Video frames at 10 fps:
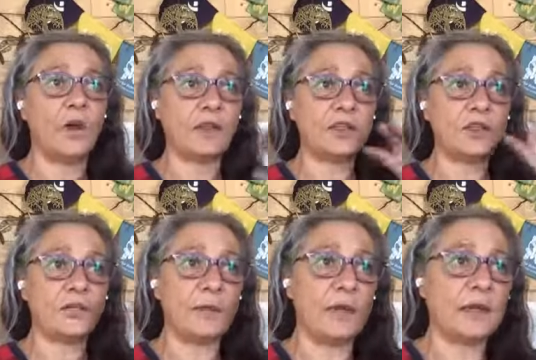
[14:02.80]
one
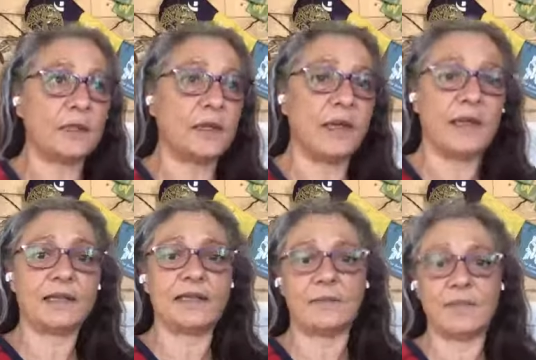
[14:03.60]
Super Master
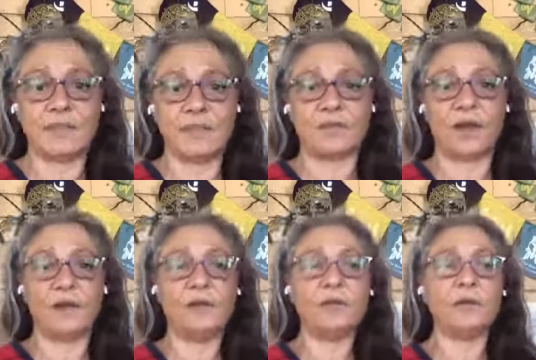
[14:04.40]
Class number
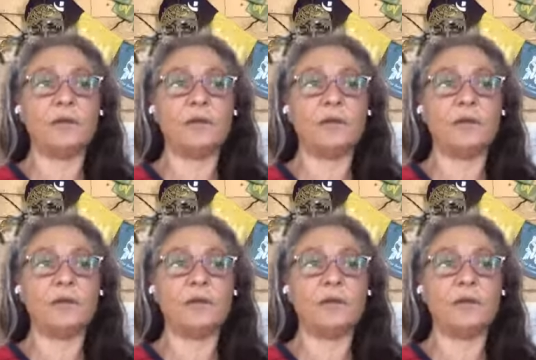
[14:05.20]
zero,